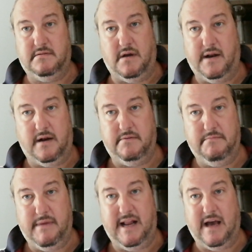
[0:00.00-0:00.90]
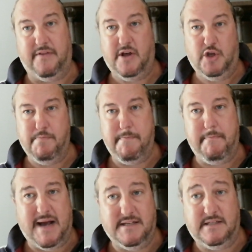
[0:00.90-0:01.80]
I don't know, many other
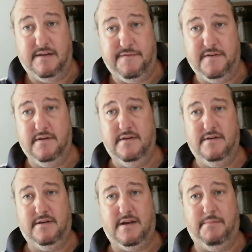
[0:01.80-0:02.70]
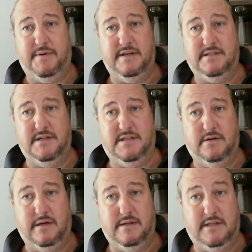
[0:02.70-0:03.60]
massive companies that
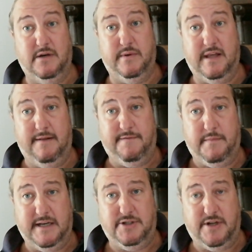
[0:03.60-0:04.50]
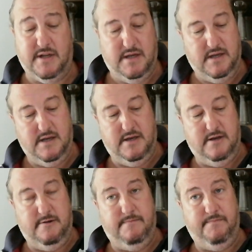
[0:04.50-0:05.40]
deal with information.
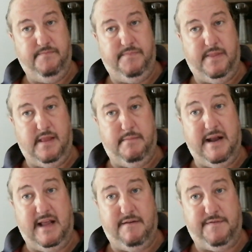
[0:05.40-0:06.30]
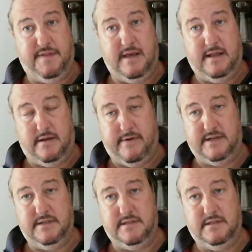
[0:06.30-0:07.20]
Many of the
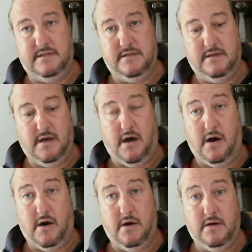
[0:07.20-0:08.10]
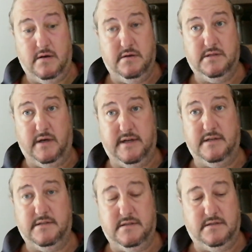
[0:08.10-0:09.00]
directors are
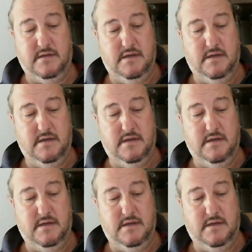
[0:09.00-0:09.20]
Zionists.